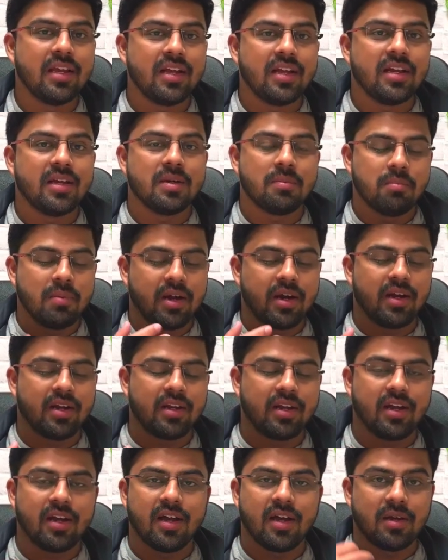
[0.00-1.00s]

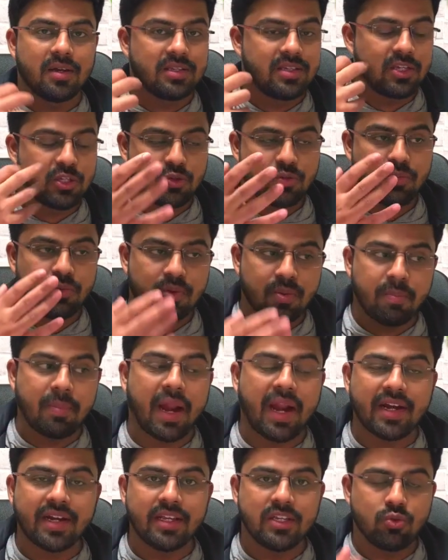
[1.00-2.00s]
But just
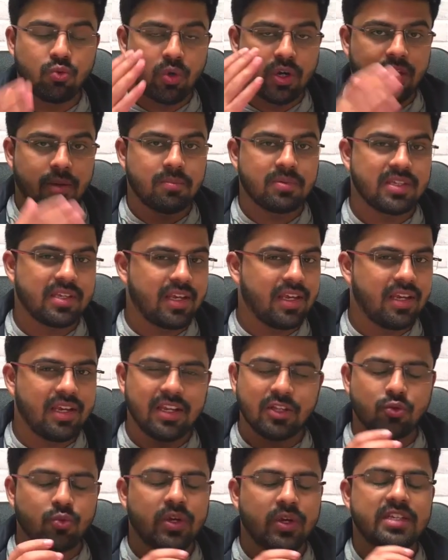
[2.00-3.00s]
practice what I'm saying.
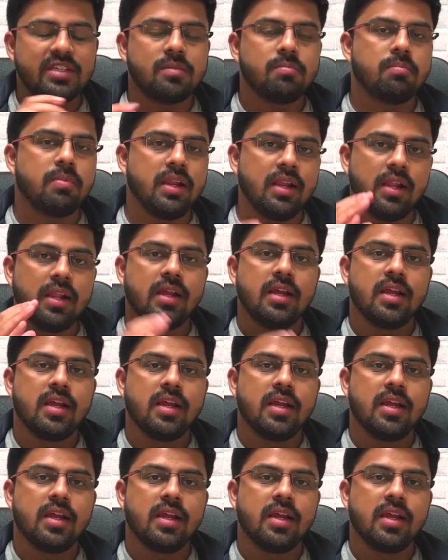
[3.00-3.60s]
It's very simple.